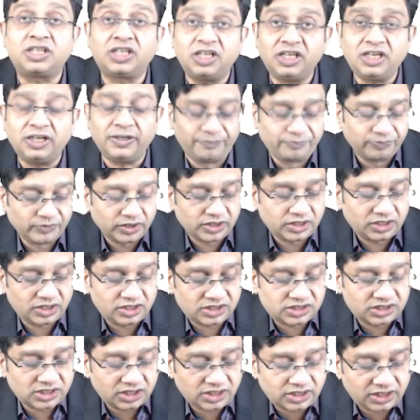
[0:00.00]
K,
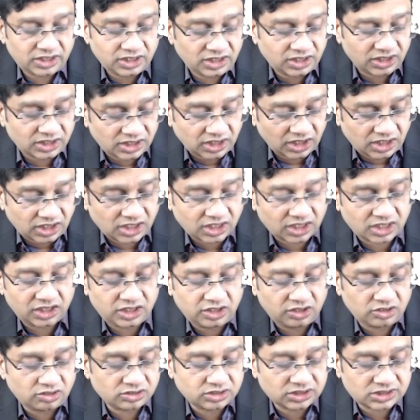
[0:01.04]
resulting in the
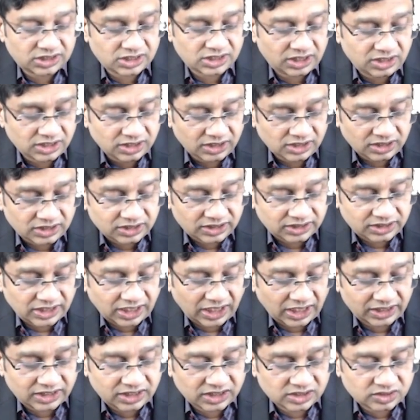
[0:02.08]
early onset,
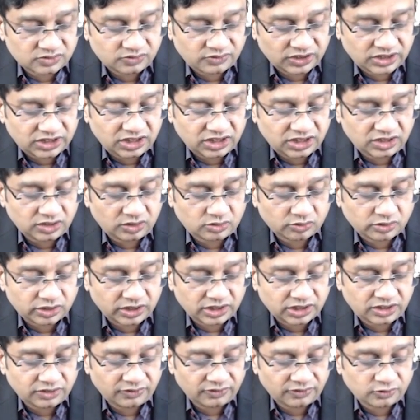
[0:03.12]
that is within
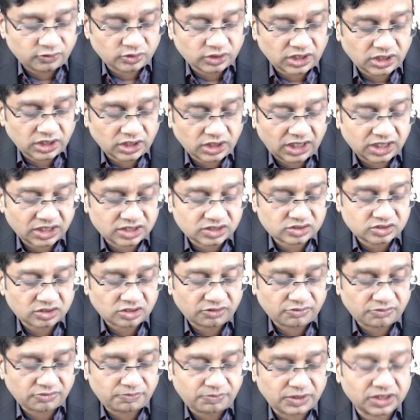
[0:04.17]
24 hours
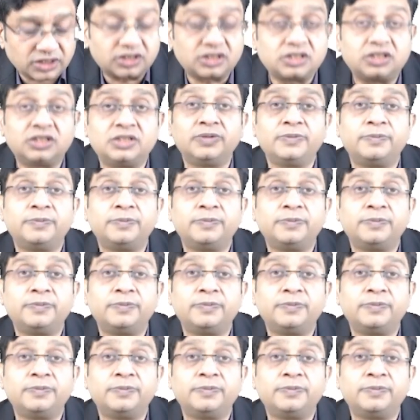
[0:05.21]
of birth.